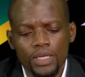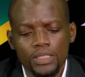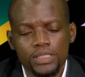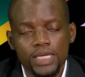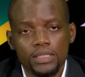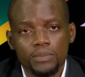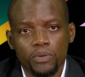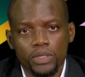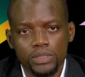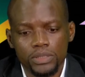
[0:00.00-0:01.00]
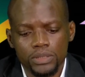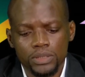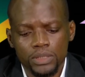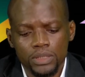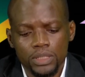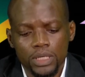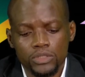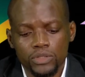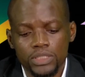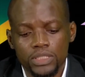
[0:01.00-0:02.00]
In Sandy Point,
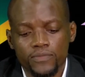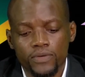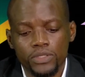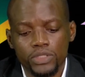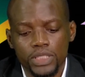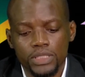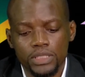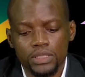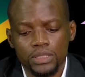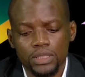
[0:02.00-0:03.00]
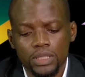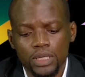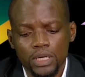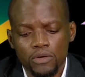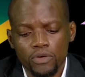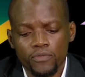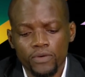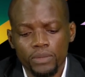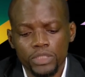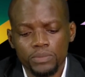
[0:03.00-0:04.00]
construction of a new jetty,
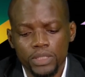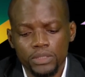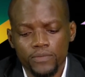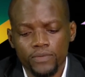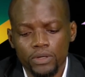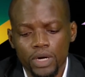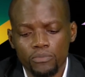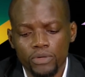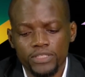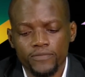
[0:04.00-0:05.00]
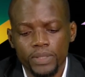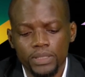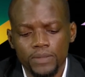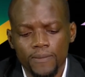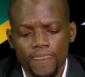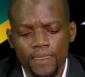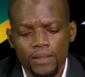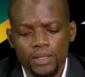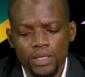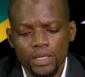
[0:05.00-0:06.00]
refurbishment of the cooperative building,
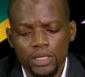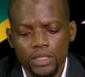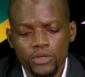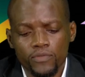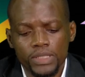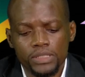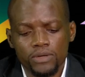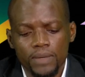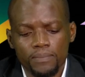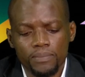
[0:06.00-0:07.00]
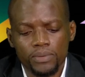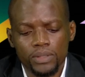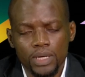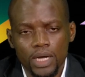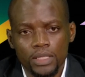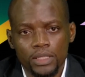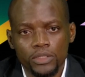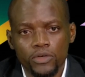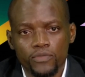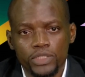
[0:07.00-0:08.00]
a new vessel ramp, and a
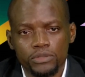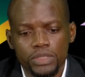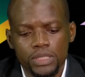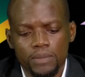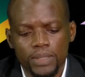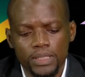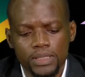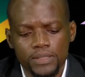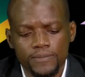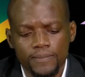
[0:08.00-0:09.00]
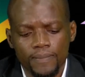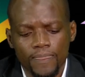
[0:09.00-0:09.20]
new fisheries complex.